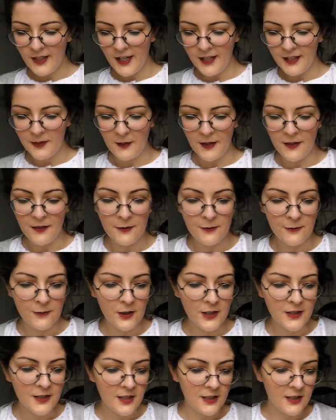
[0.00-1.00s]
Anyway, the
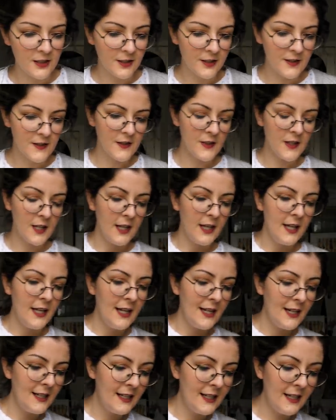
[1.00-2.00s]
front looks
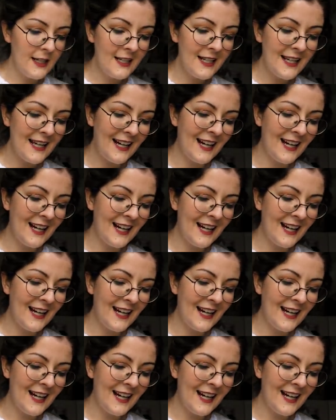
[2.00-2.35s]
nearly